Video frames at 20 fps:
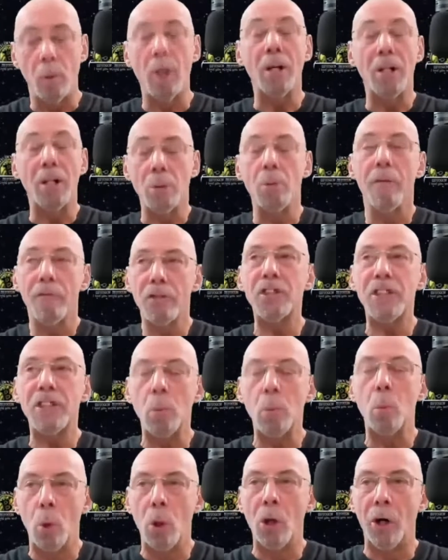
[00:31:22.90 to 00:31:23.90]
well you
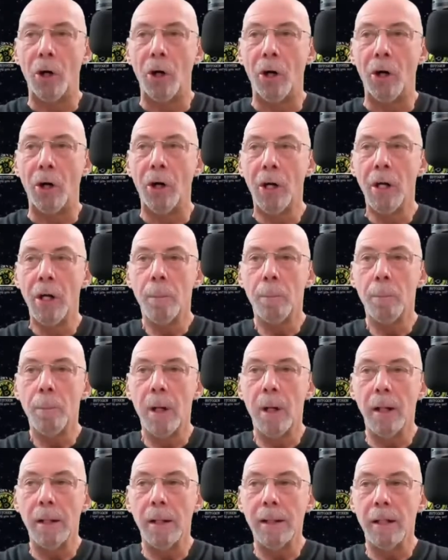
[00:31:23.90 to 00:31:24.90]
obviously were
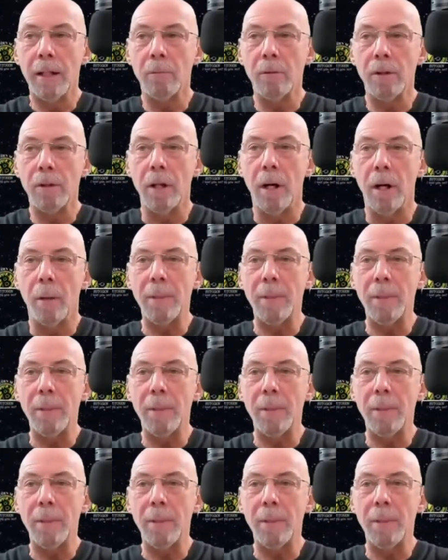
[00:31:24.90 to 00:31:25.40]
but you know i